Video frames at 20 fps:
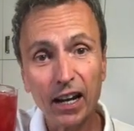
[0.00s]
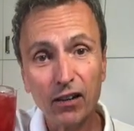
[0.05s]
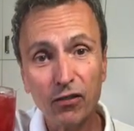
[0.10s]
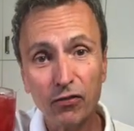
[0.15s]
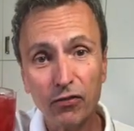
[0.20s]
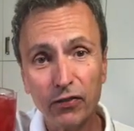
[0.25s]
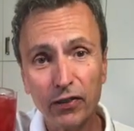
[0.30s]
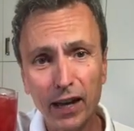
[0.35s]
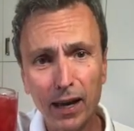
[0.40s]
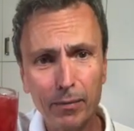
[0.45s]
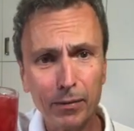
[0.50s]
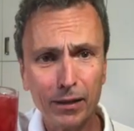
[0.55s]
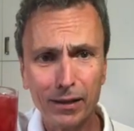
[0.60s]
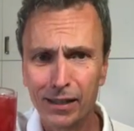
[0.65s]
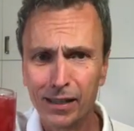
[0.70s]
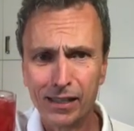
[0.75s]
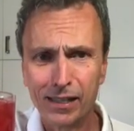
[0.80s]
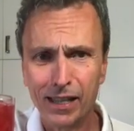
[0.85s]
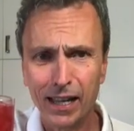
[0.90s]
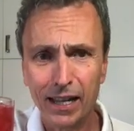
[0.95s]
and
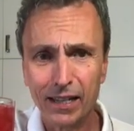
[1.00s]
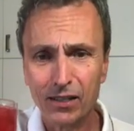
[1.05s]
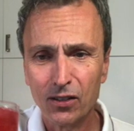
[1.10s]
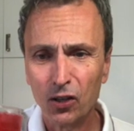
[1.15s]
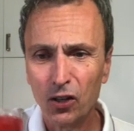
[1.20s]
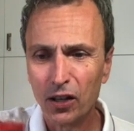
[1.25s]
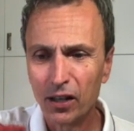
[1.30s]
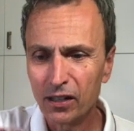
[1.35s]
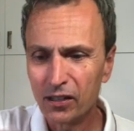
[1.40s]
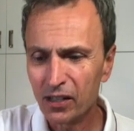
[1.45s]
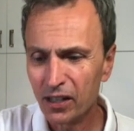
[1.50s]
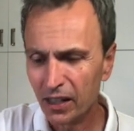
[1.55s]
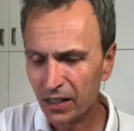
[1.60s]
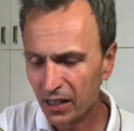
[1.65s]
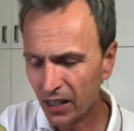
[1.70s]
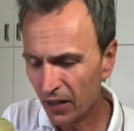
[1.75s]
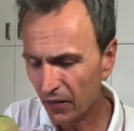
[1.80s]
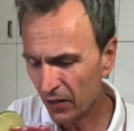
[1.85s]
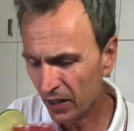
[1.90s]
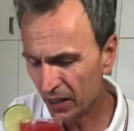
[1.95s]
fabulous that looks.
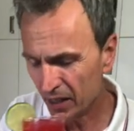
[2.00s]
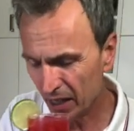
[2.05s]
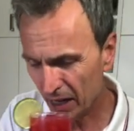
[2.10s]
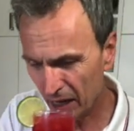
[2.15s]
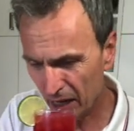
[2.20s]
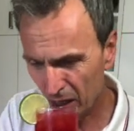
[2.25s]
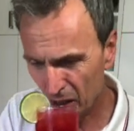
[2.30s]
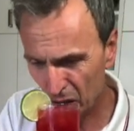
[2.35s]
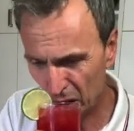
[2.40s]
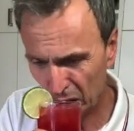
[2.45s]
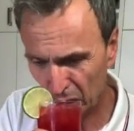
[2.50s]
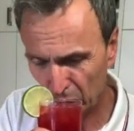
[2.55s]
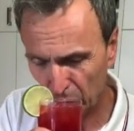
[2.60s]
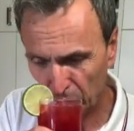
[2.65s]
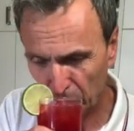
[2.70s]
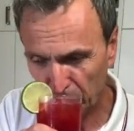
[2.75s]
Let's give it a taste.